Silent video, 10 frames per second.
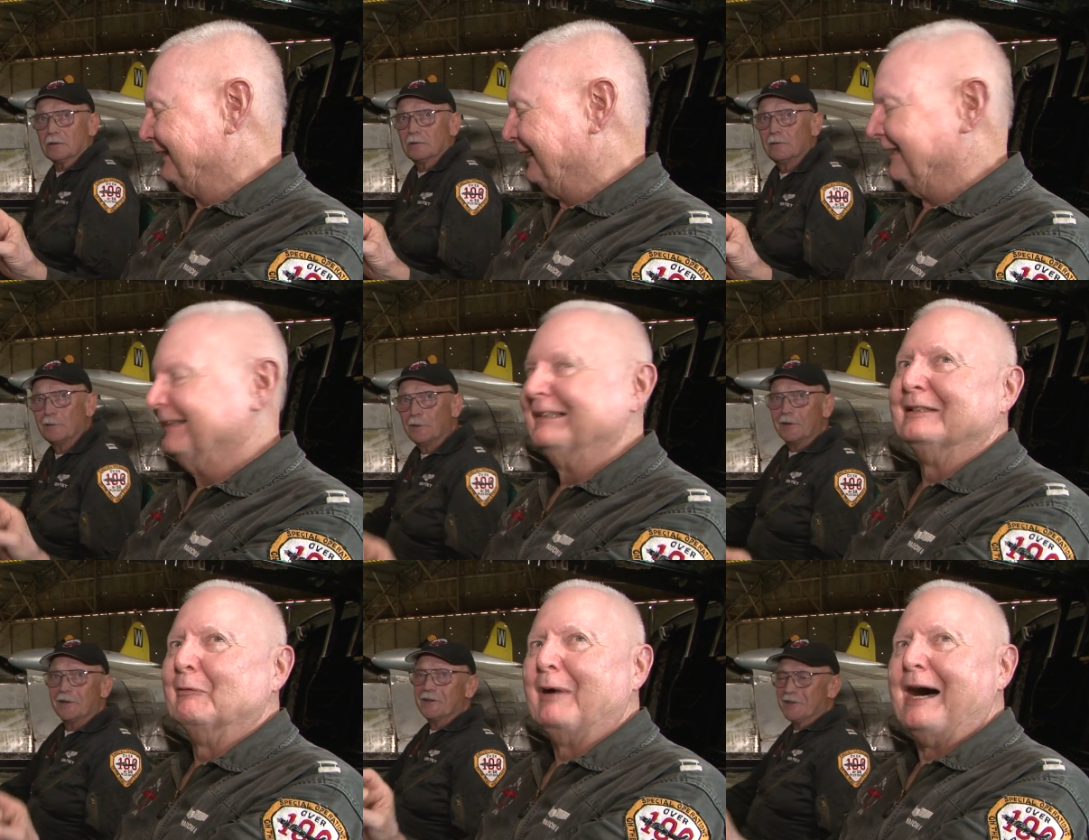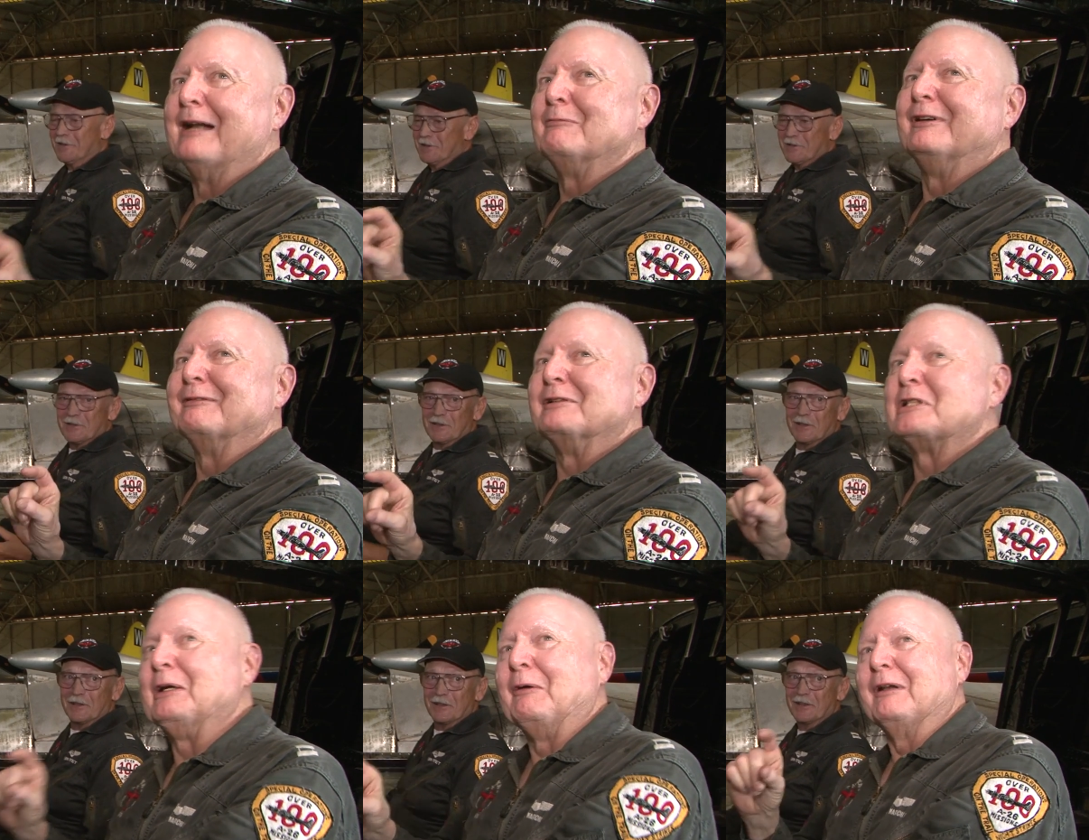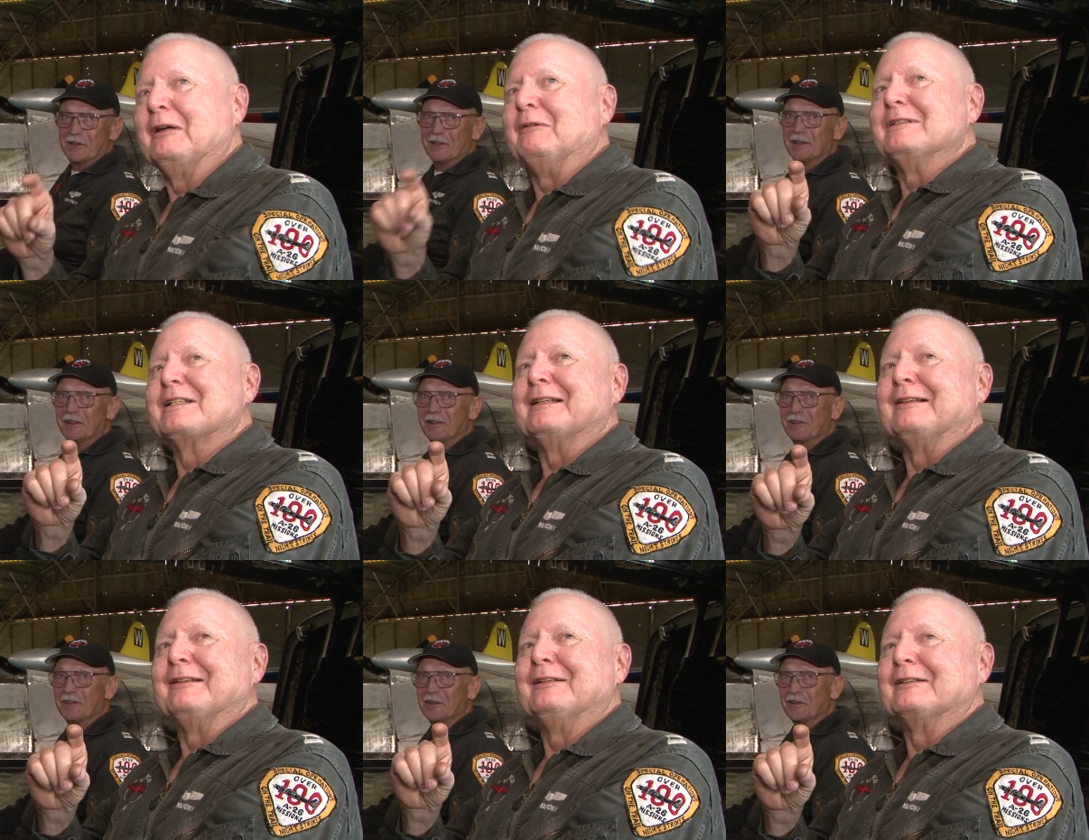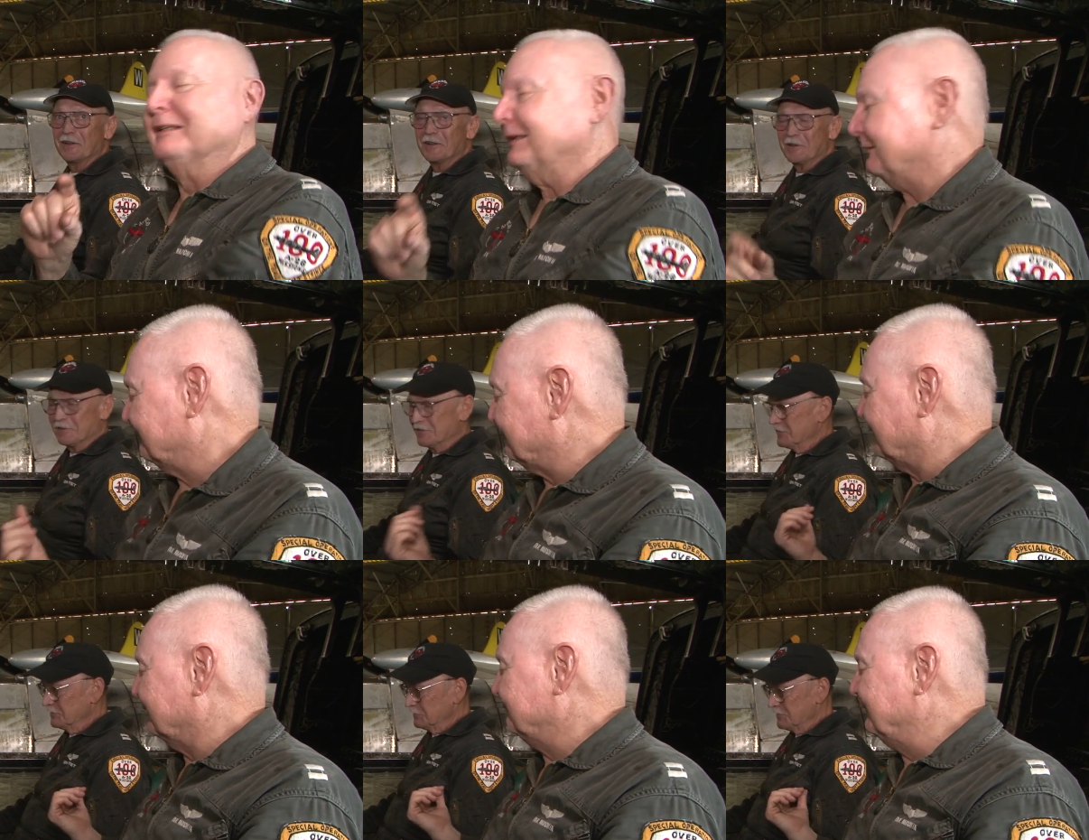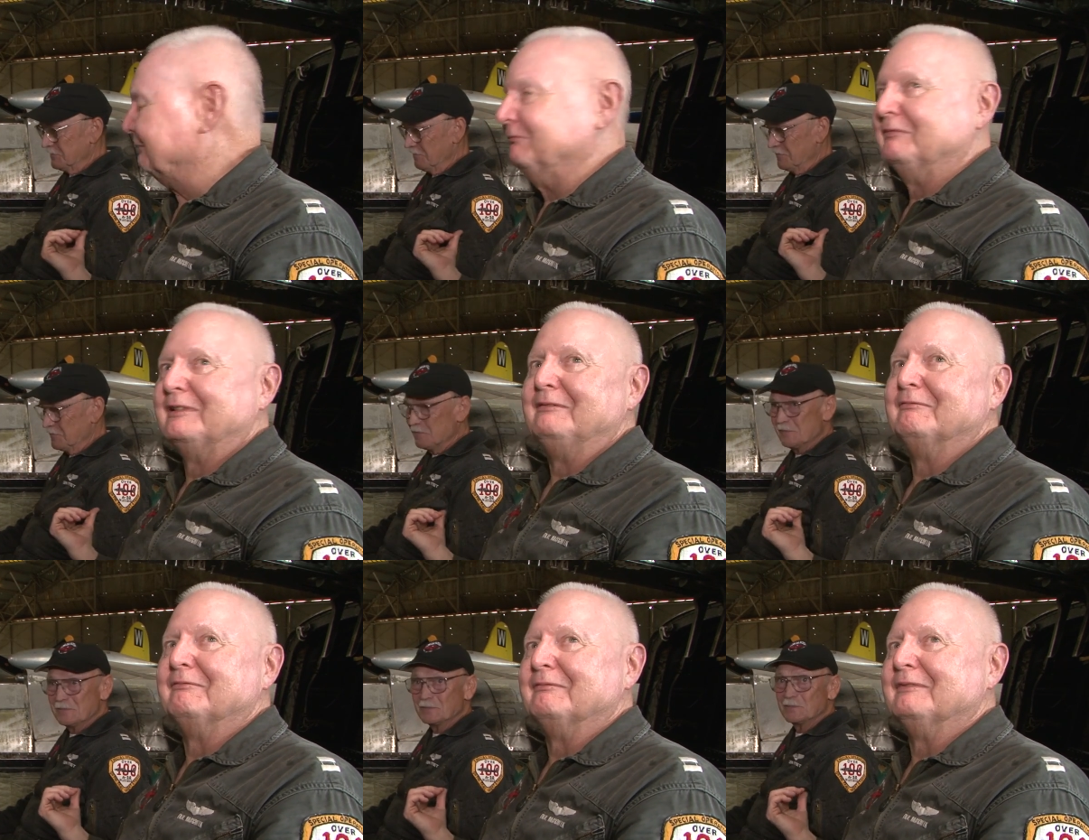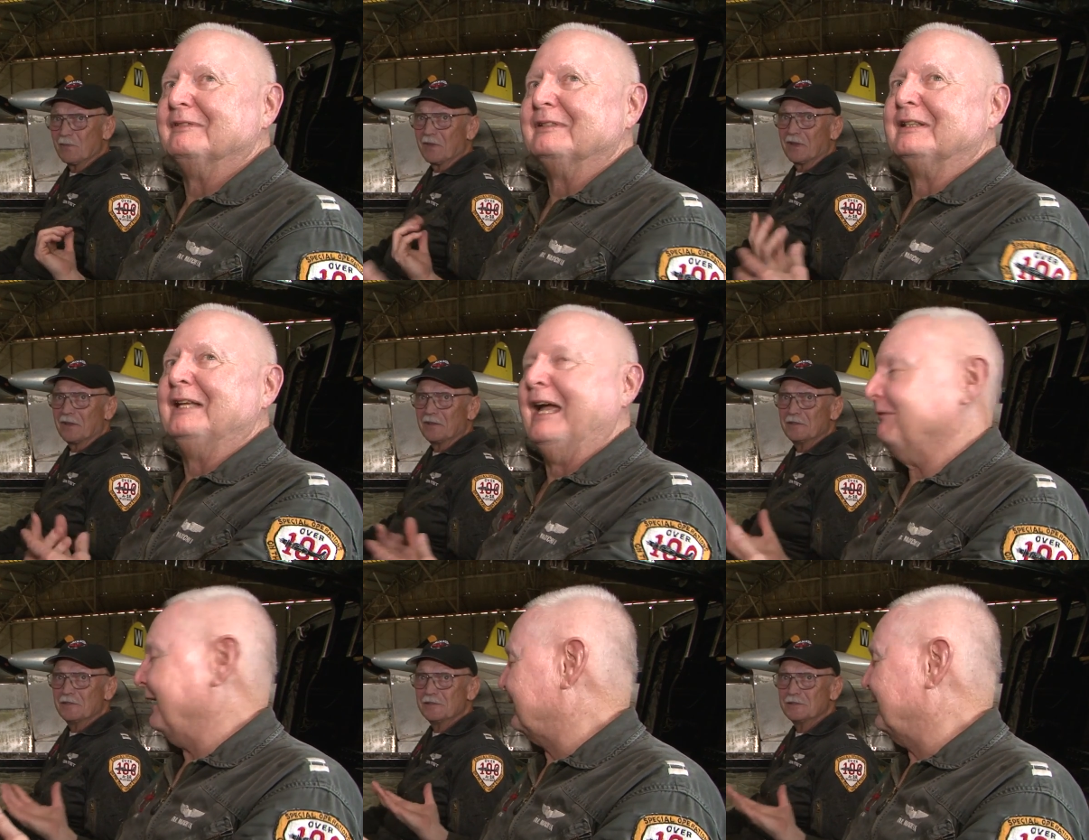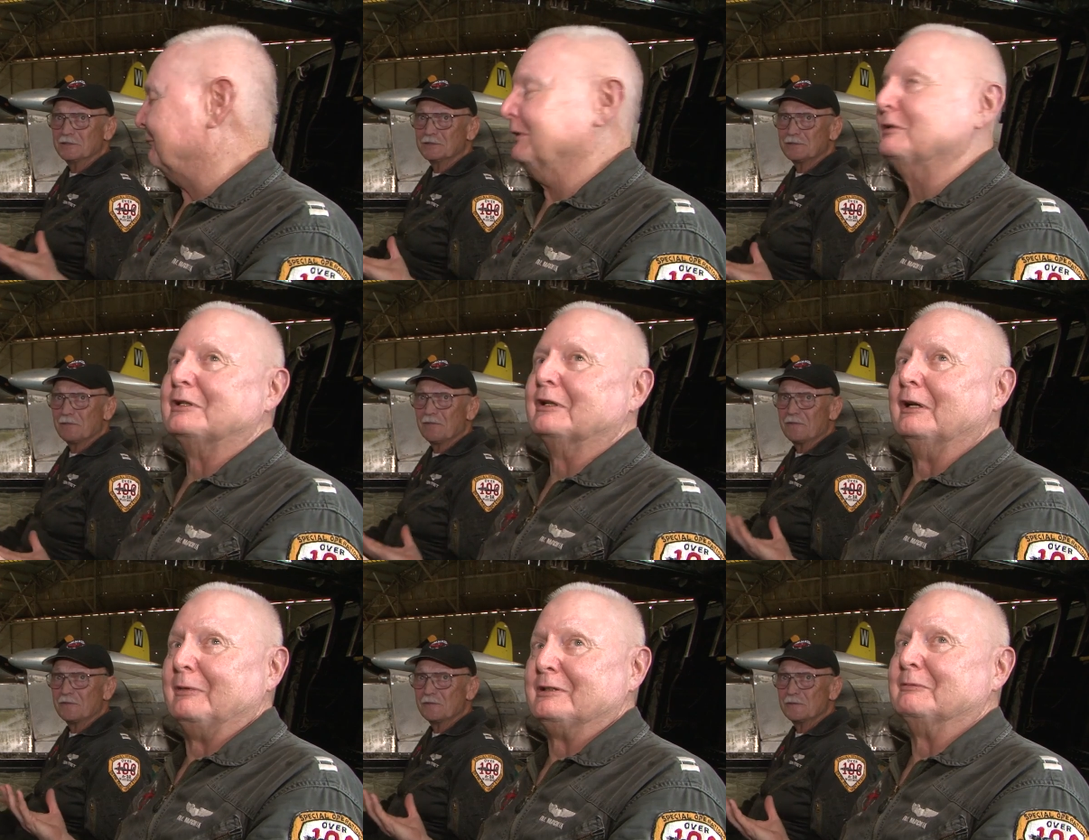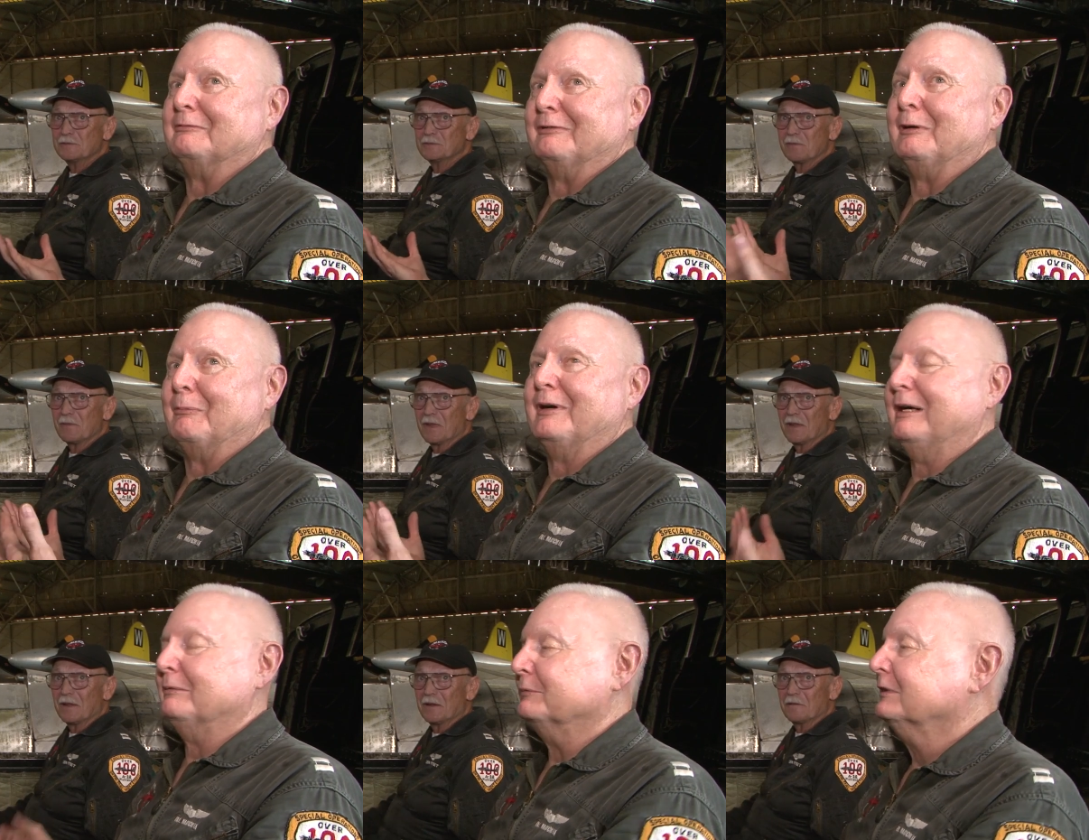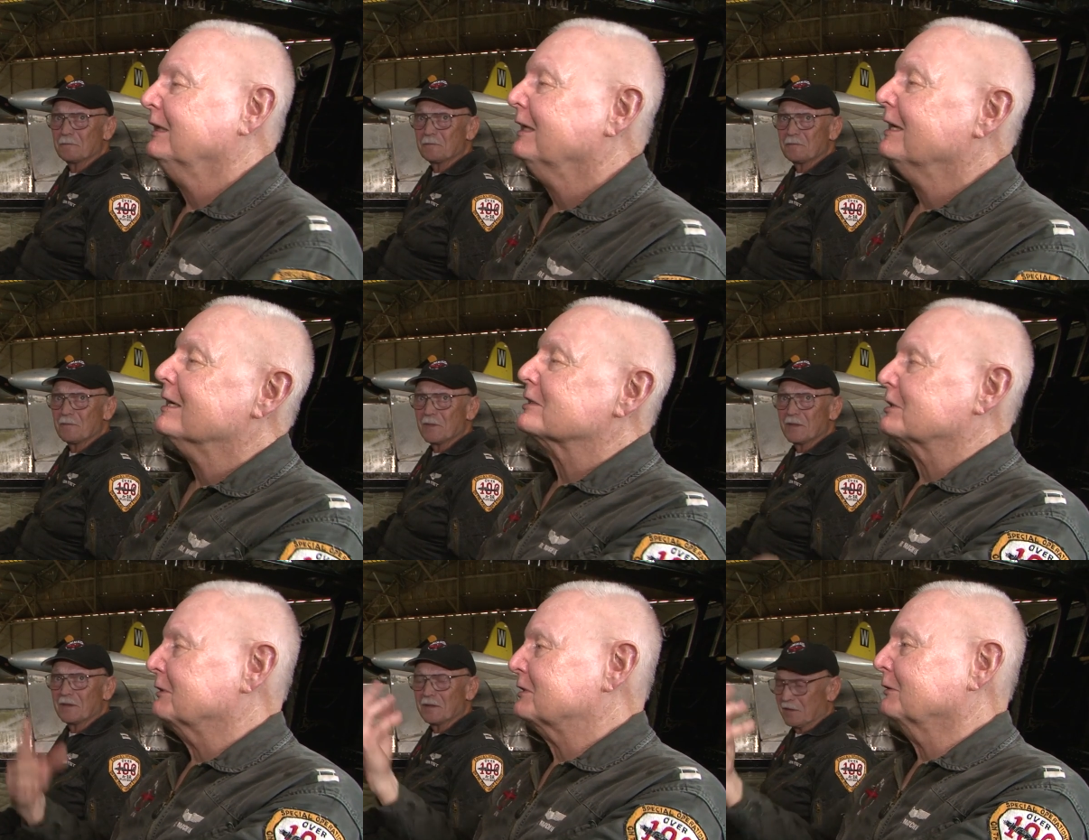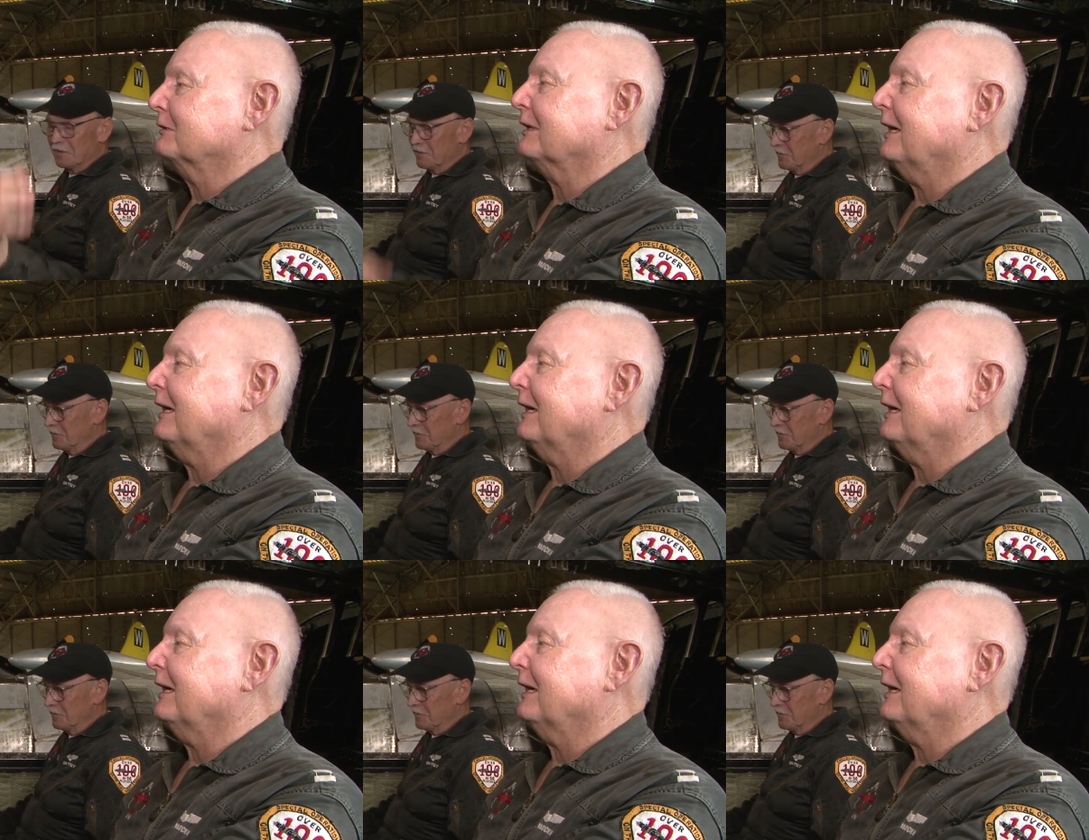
Speaker 1: I mean, the bottom one was the only one still hooked in. Well, you, you have that come loose, you're going to be some real problems. So we told the